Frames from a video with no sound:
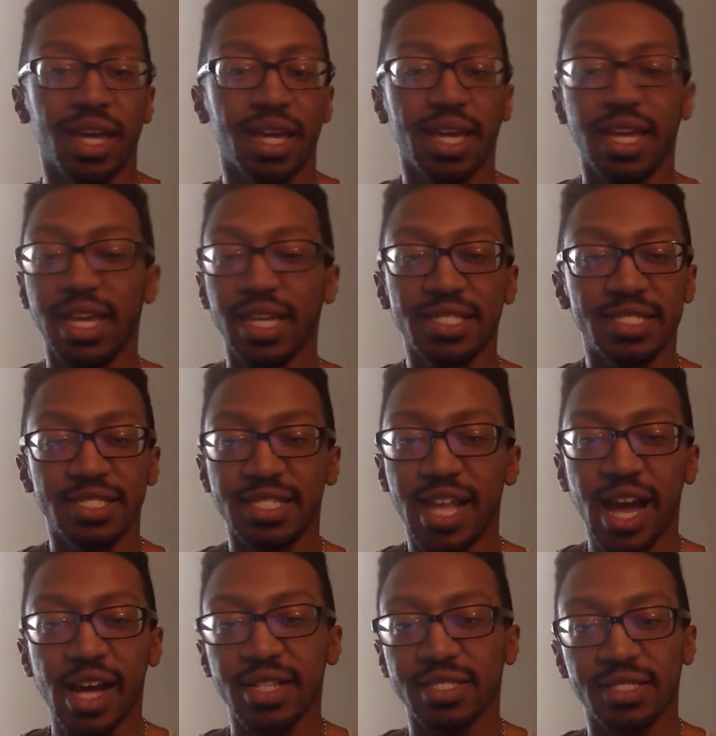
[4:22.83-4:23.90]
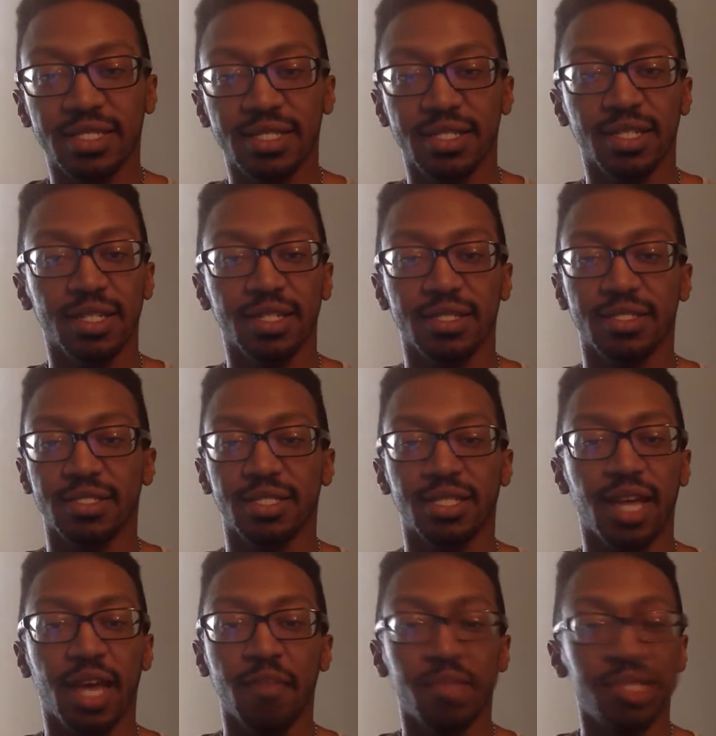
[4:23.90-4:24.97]
He is not
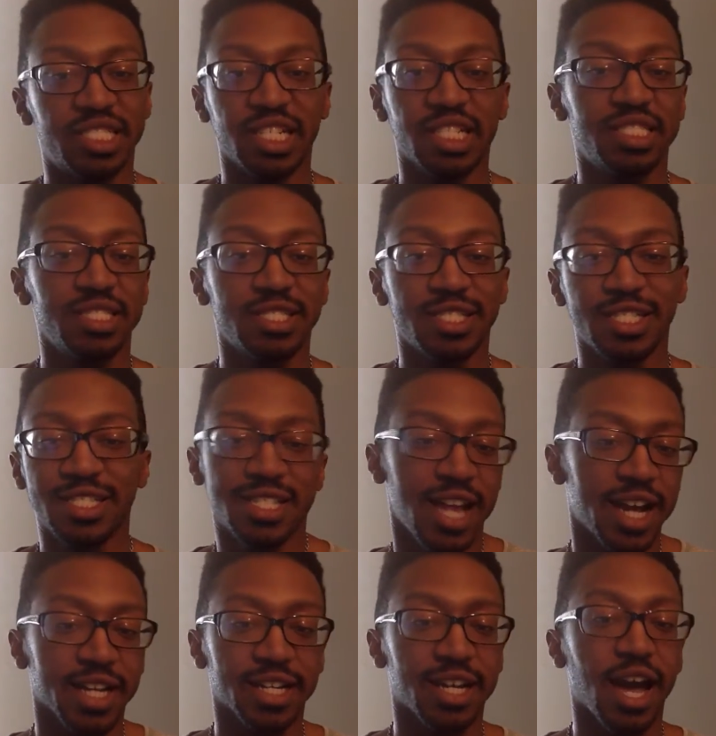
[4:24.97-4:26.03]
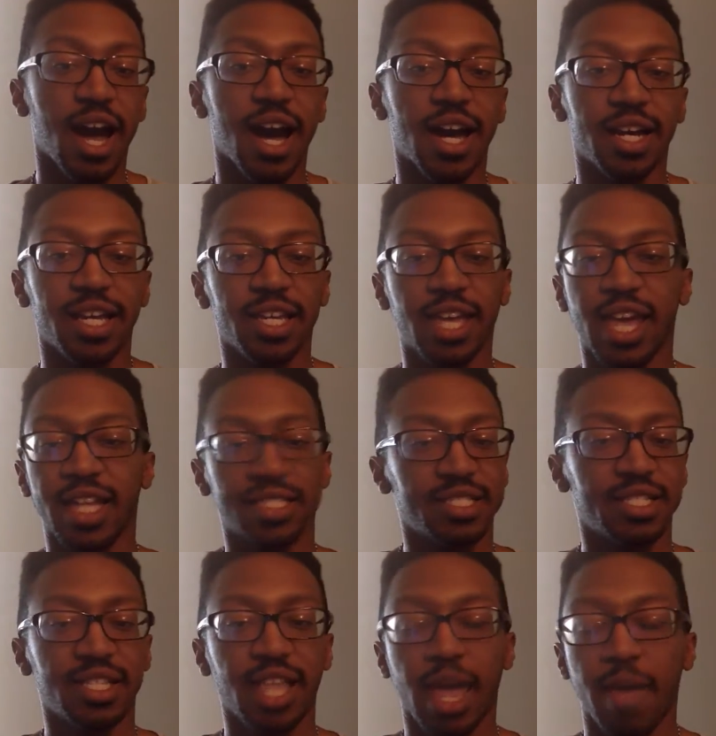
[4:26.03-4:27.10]
a magician. He's not God. He can't
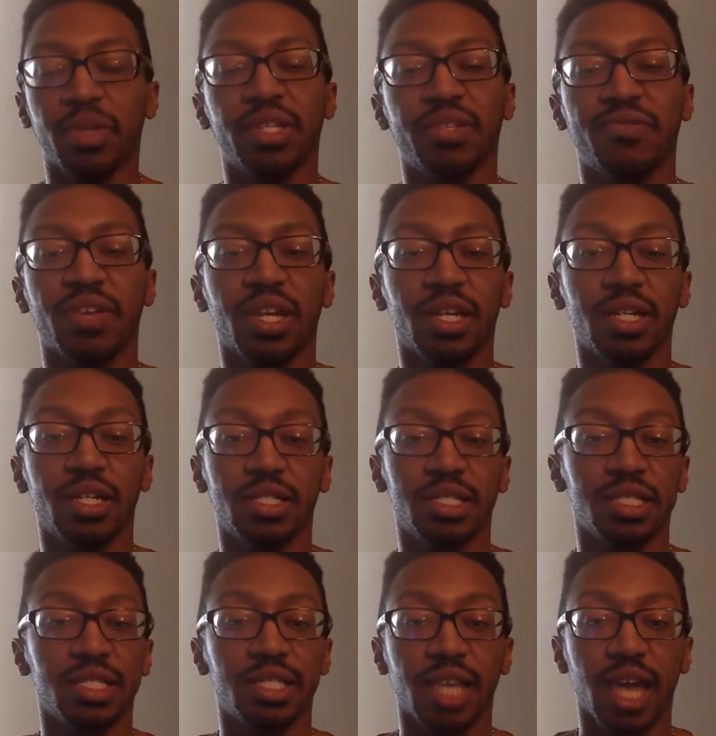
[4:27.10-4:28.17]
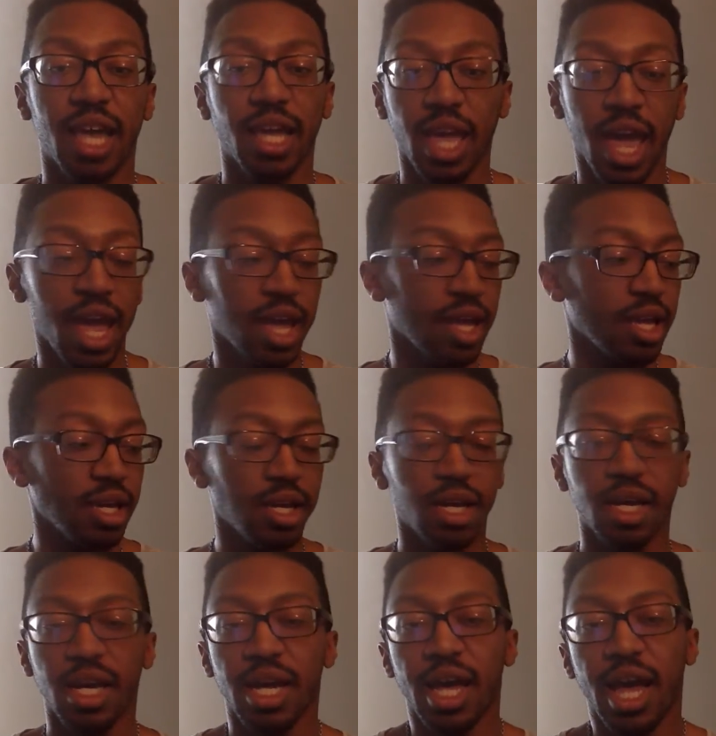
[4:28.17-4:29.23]
snap his fingers and say, hey,
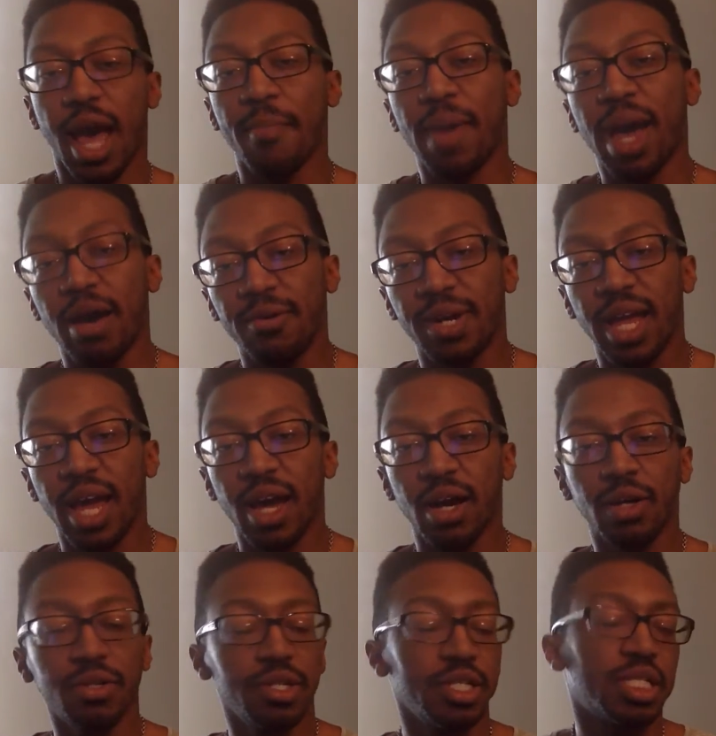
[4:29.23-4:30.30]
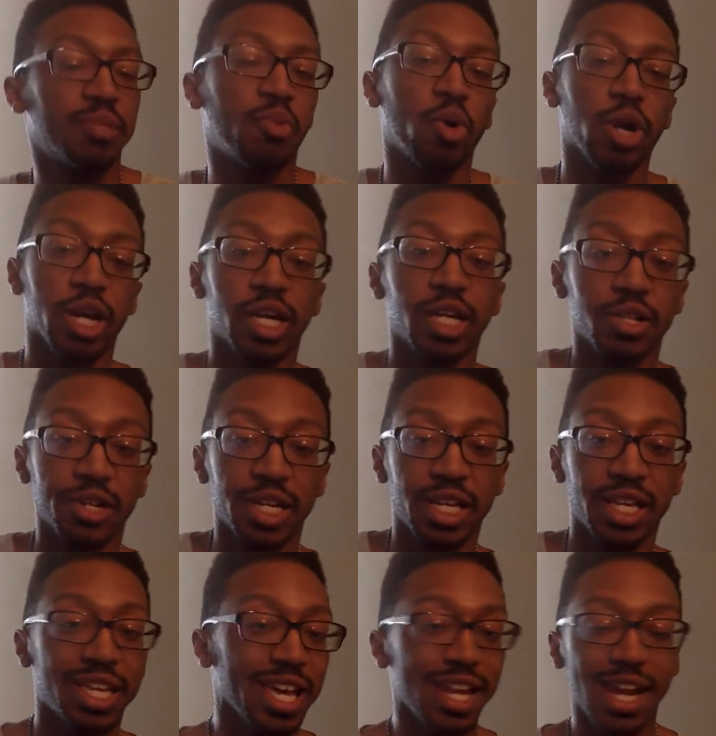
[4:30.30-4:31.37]
I'm out now, support Hillary.
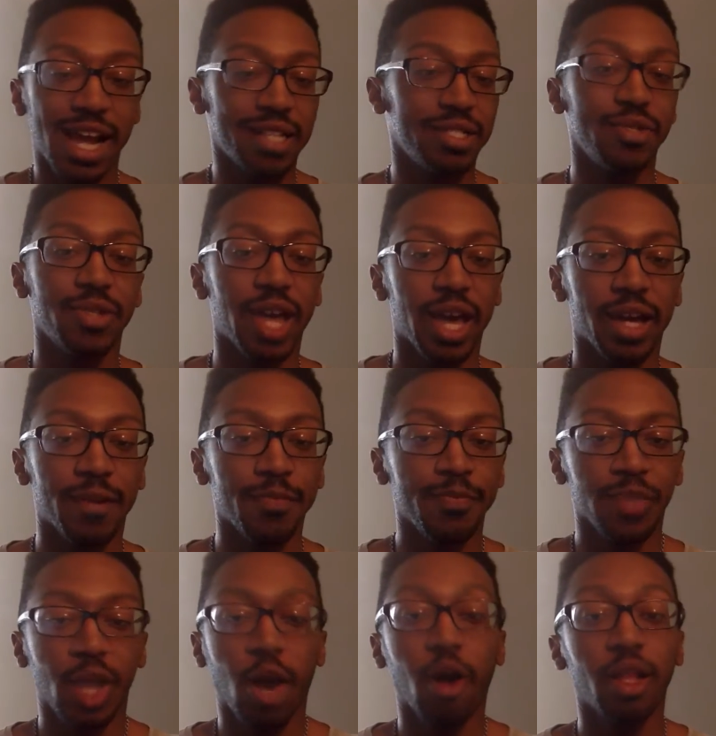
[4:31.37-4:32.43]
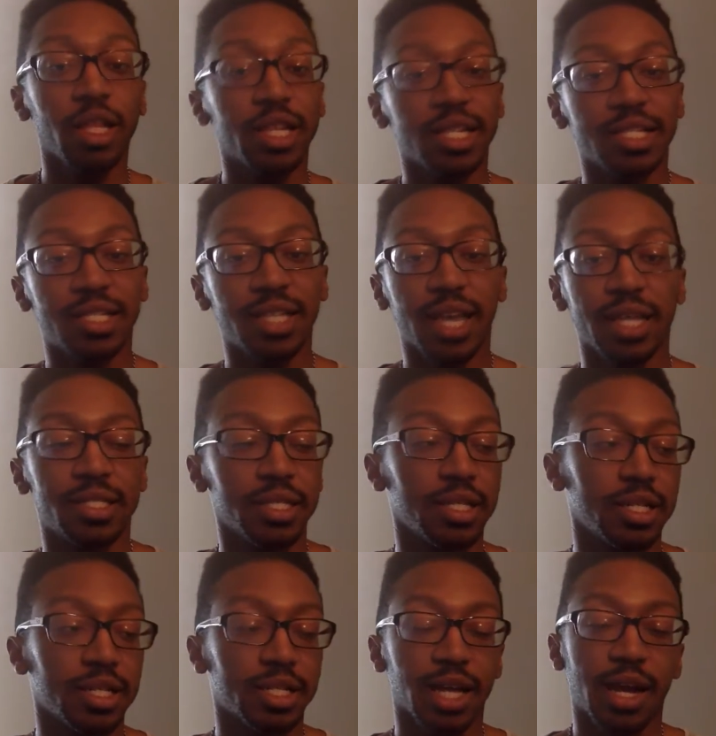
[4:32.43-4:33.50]
He cannot do that. All he can say is,
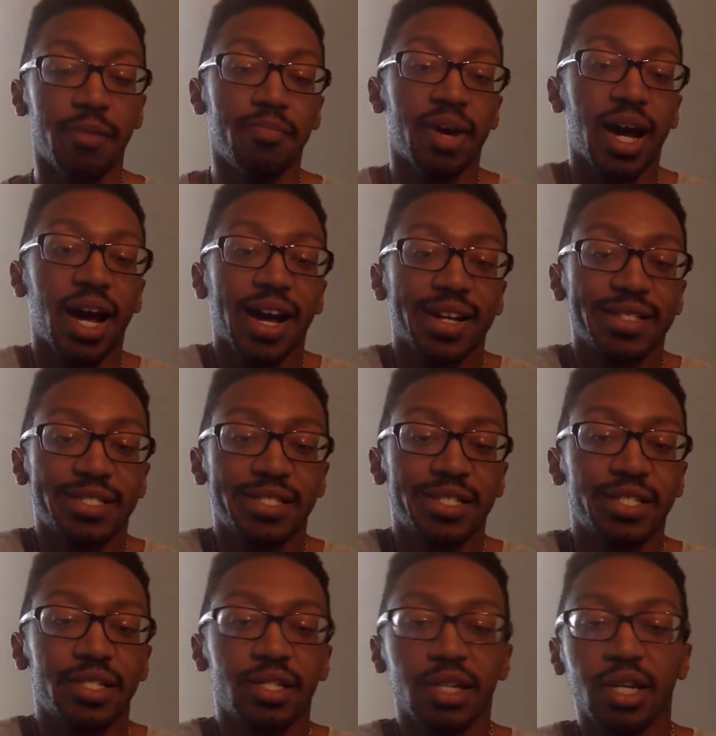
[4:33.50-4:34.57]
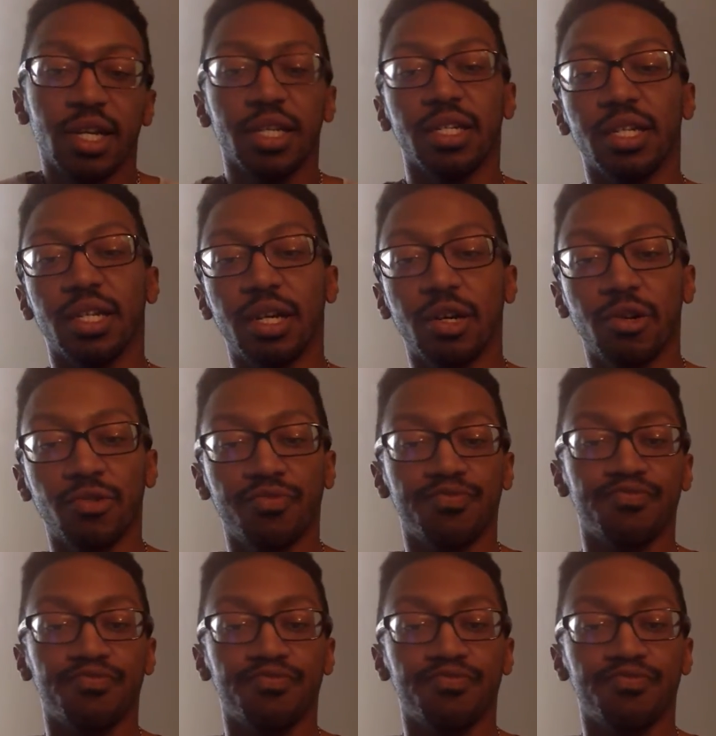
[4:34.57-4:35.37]
look, I'm behind her, you know,